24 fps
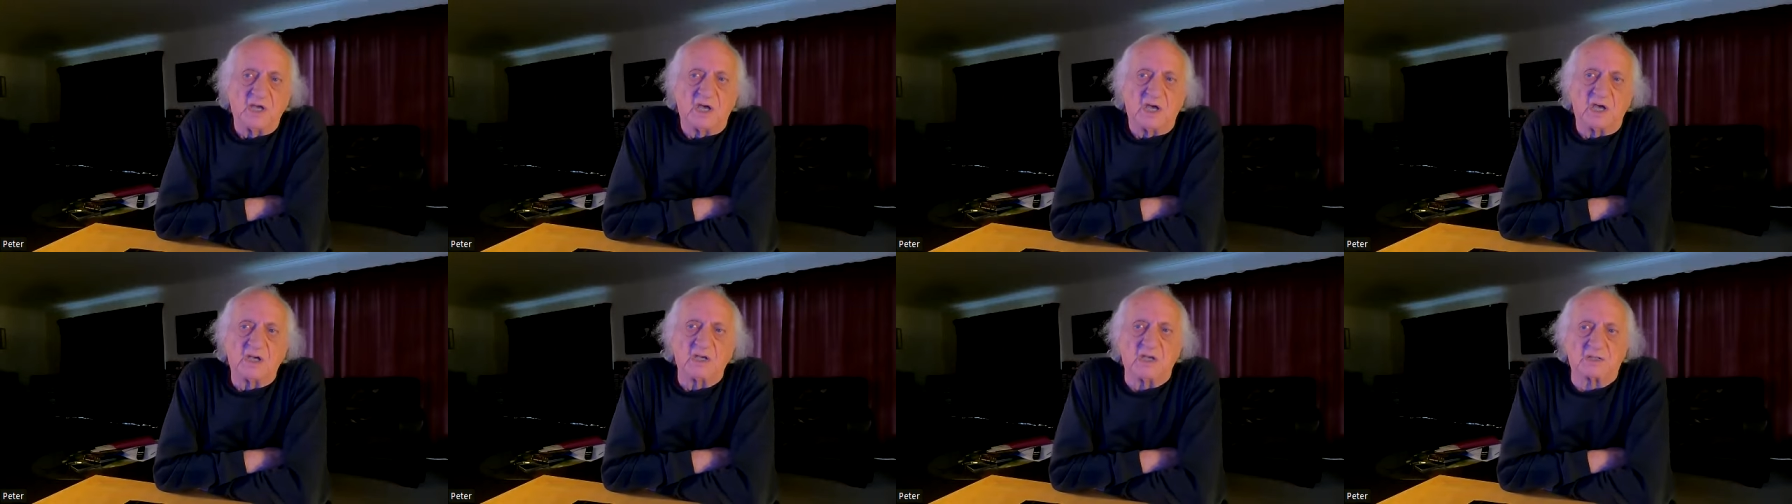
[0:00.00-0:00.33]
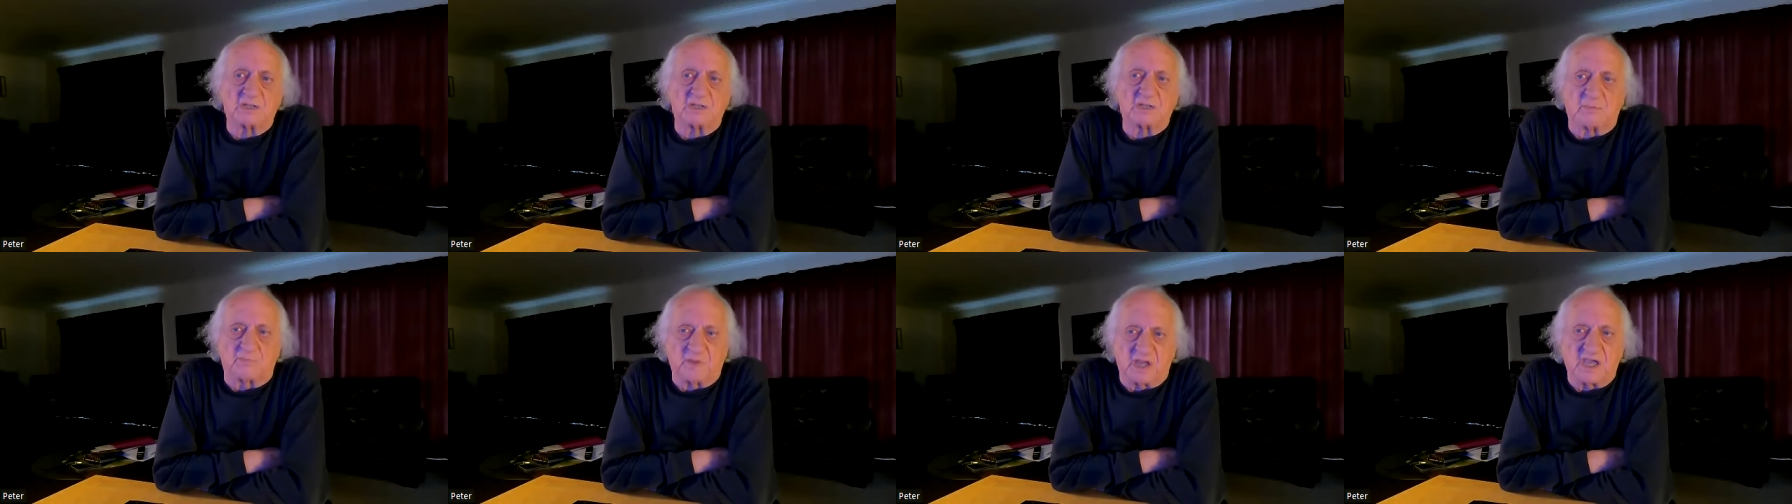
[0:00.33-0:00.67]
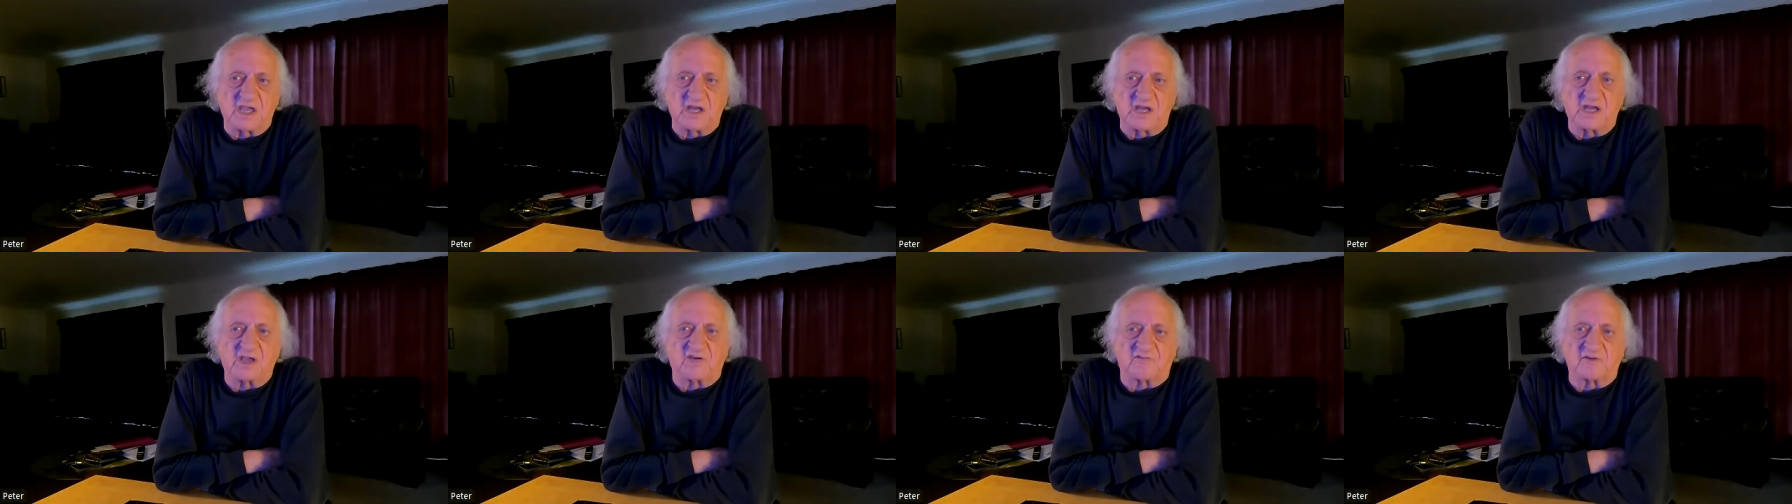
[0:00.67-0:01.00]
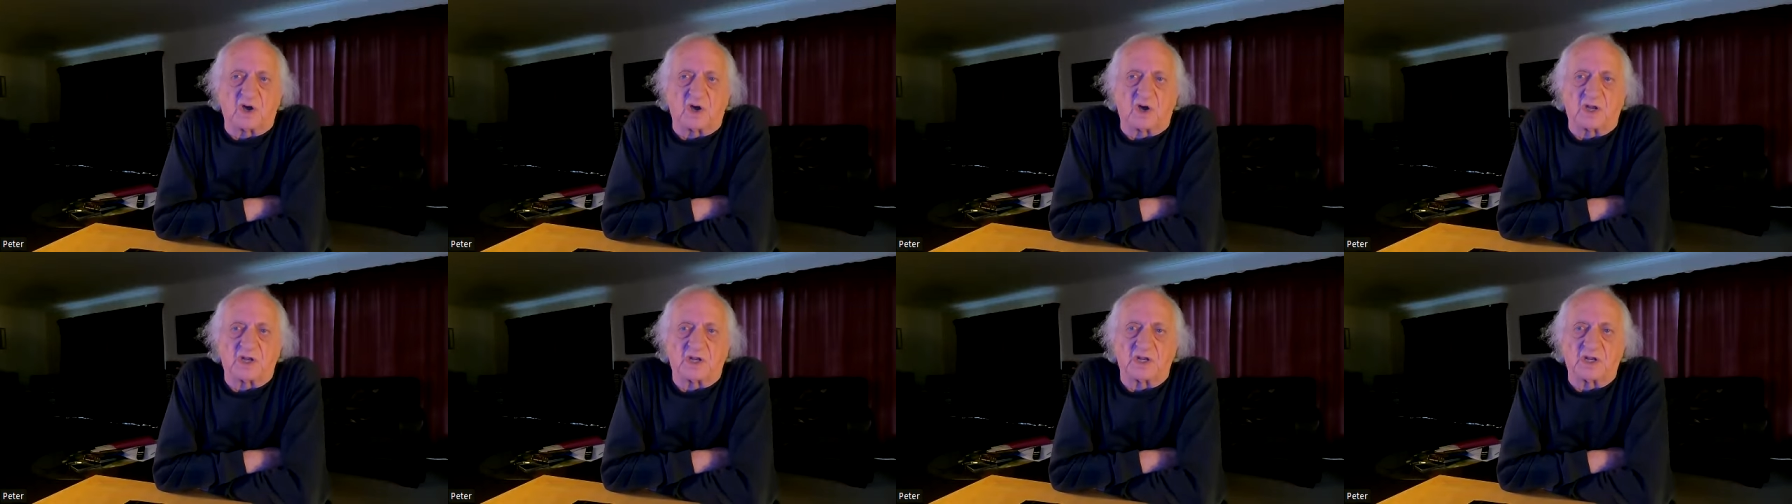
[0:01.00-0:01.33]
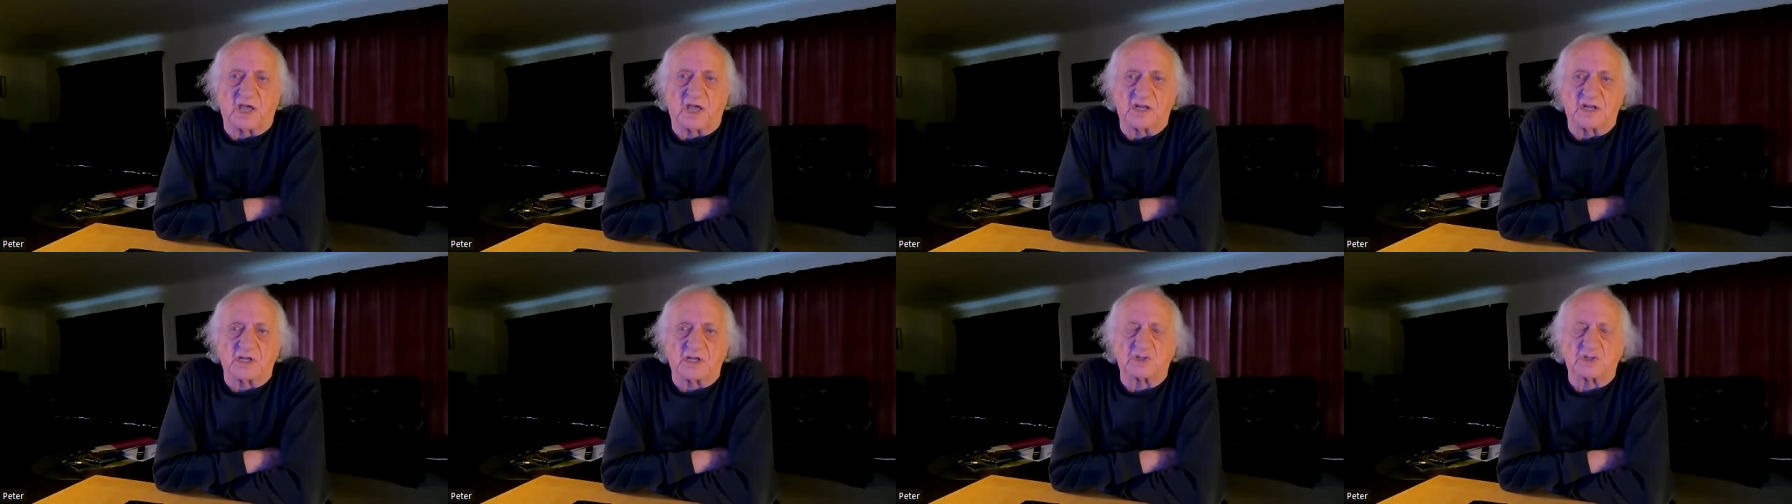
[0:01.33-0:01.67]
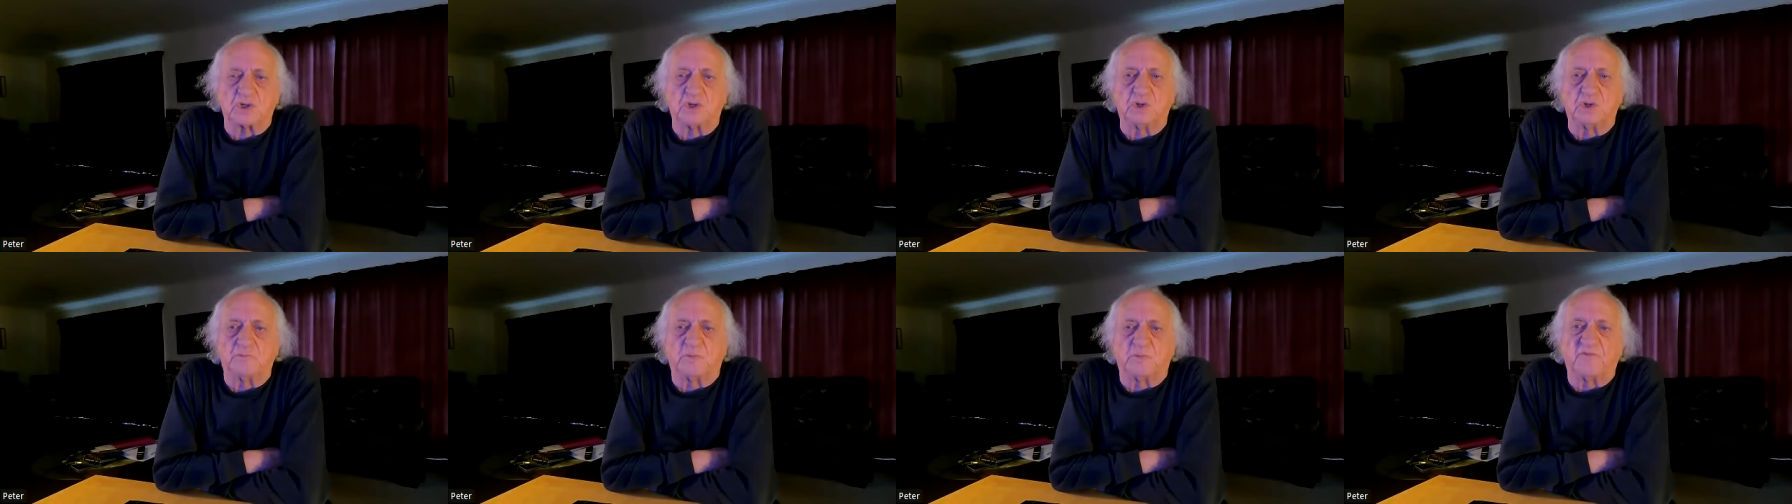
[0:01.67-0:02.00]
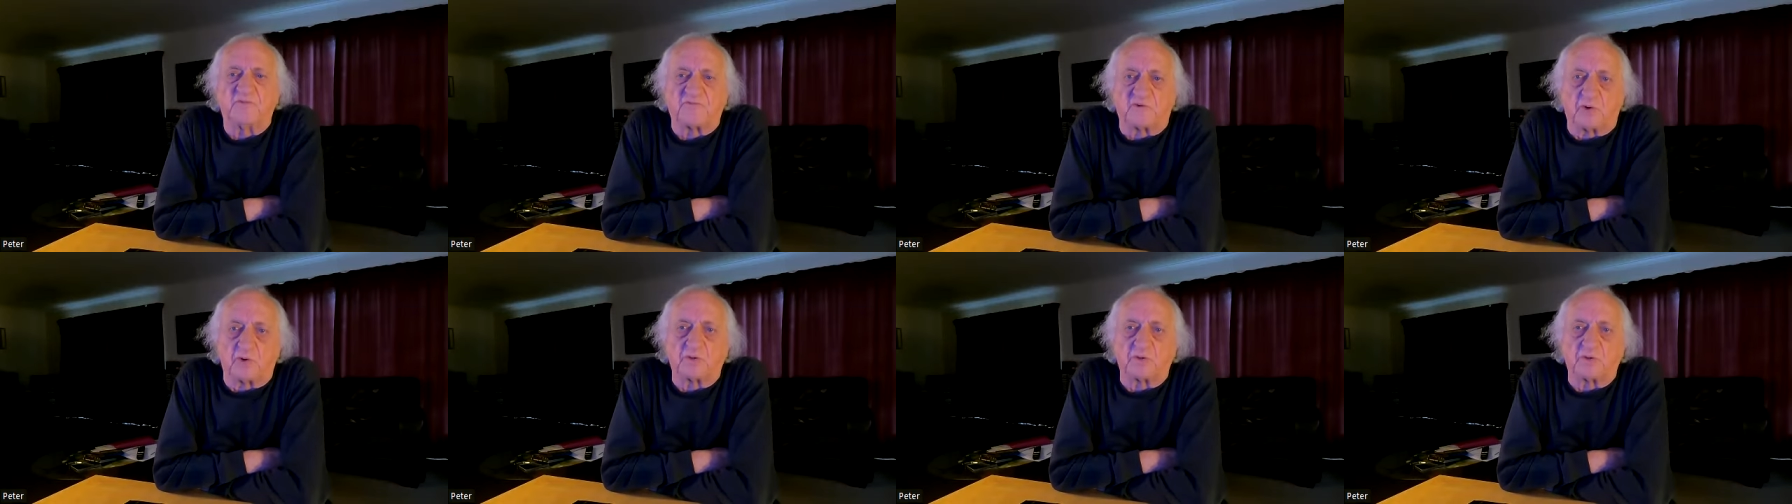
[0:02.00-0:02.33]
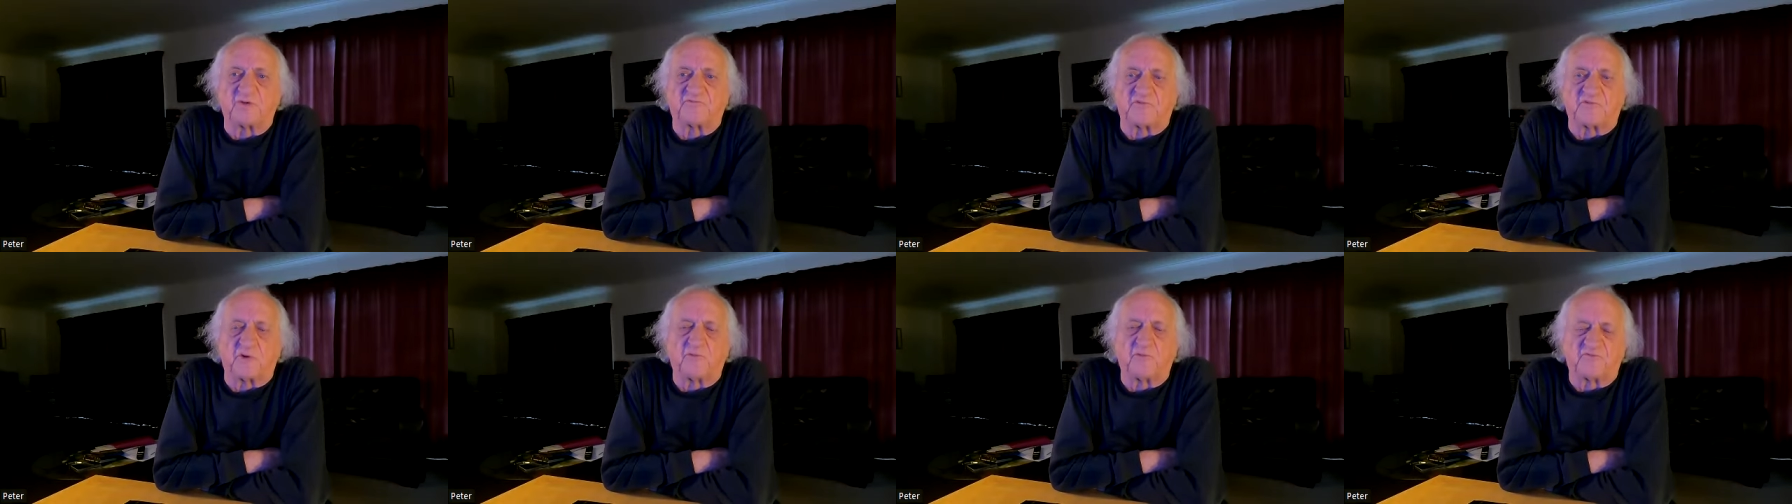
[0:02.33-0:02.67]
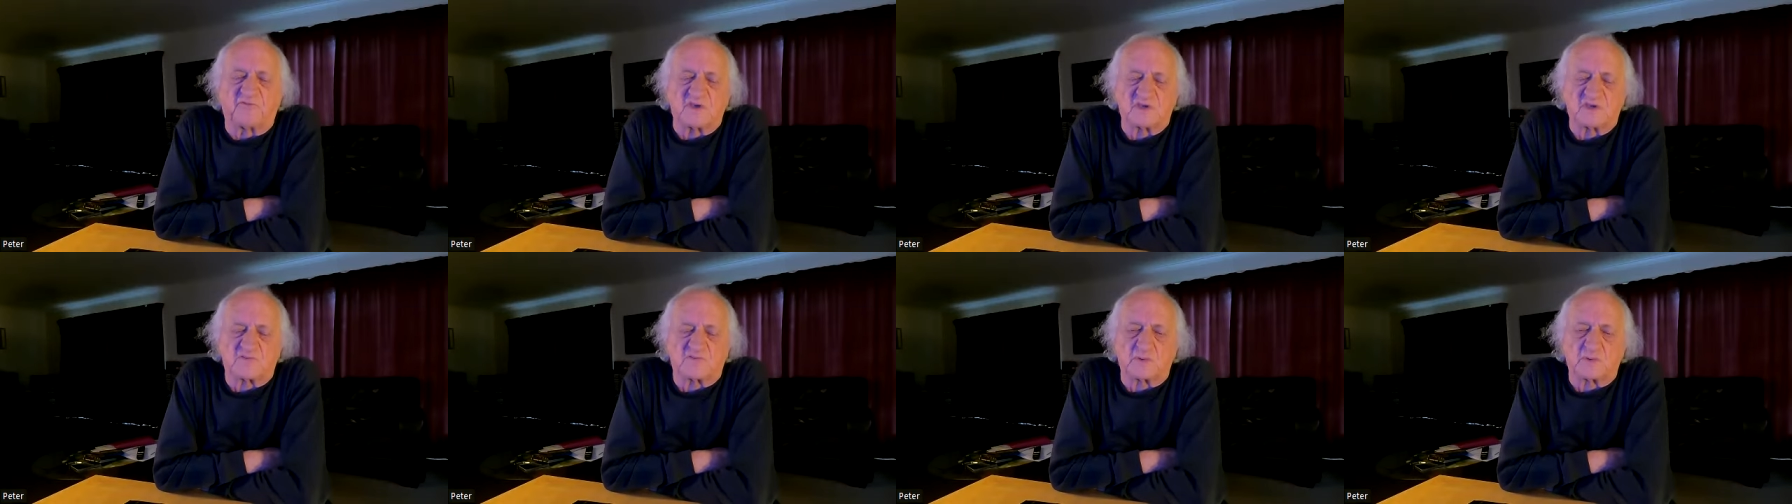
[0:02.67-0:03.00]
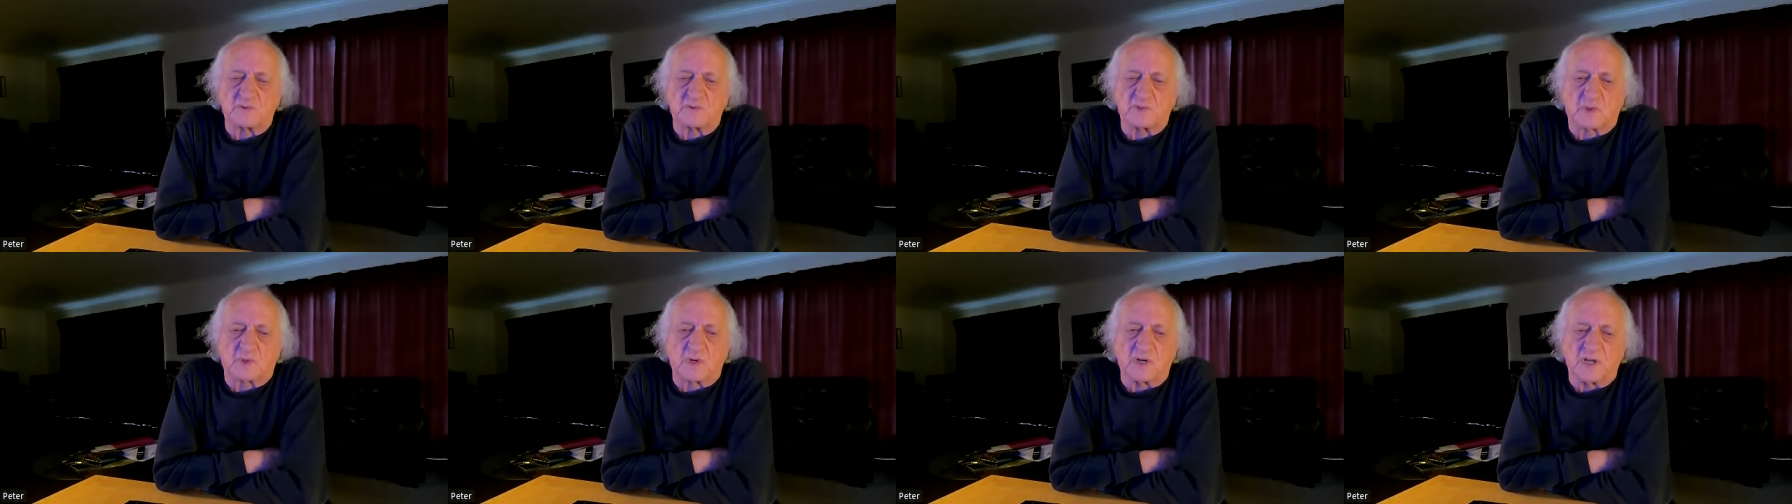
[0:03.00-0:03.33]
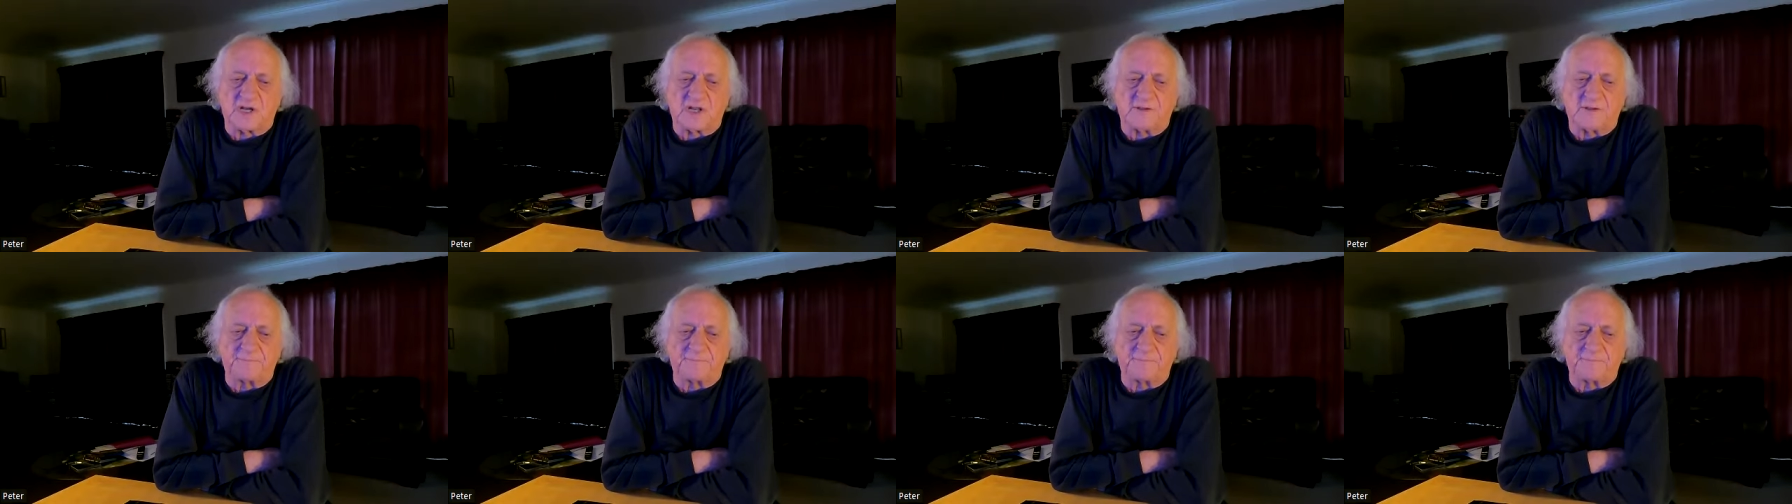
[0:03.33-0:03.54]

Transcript: at the beginning of 1982, before the film festival screening,